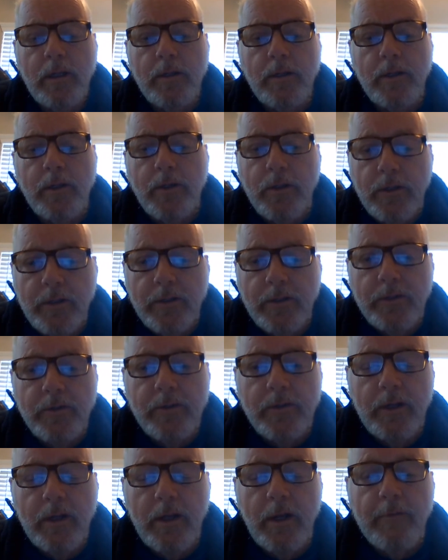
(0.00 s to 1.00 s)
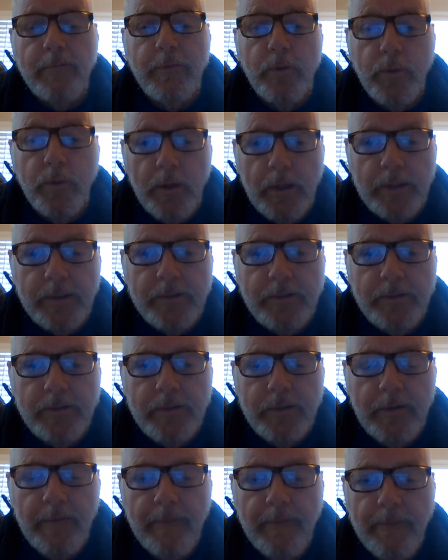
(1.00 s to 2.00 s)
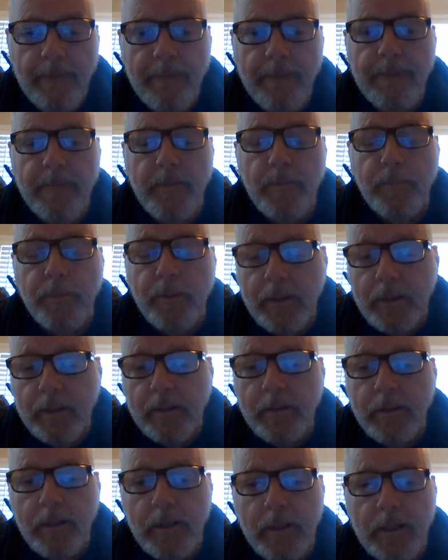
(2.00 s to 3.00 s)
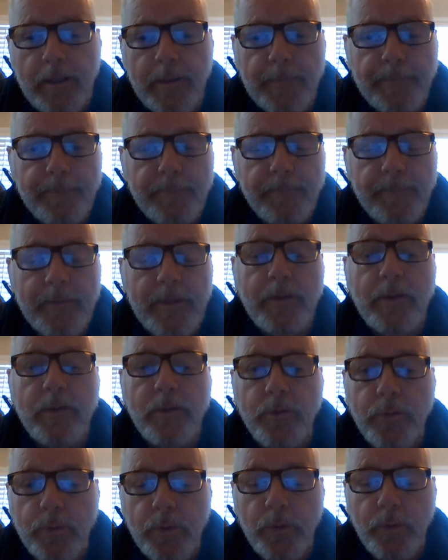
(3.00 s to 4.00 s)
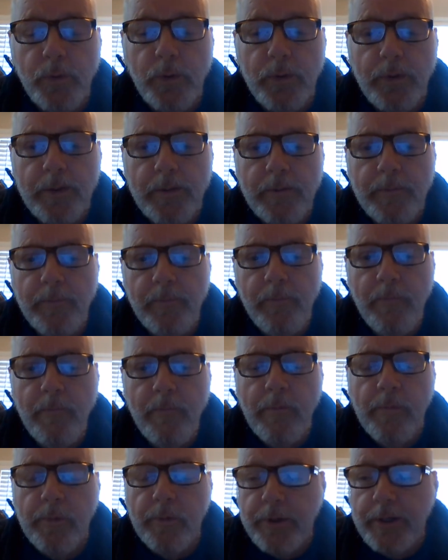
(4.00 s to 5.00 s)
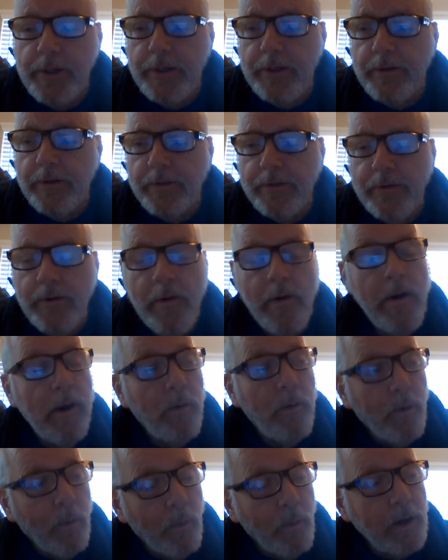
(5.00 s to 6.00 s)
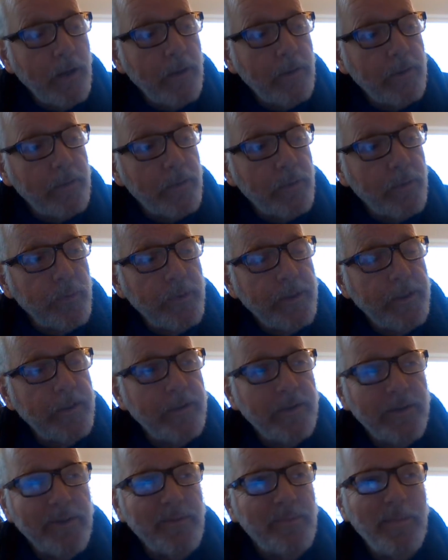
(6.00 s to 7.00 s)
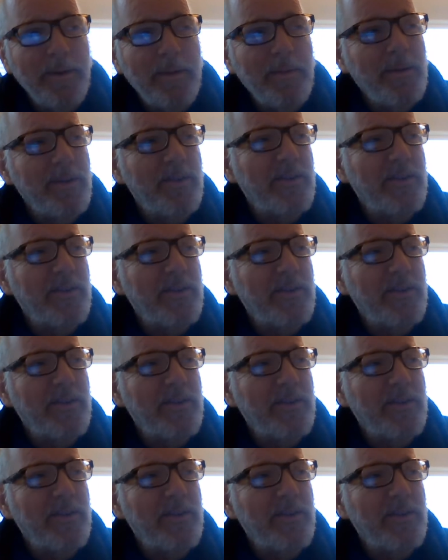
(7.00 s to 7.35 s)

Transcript: the goodness of Christ, the blood of the Lamb, the truth. Three years. One of those three years is maybe the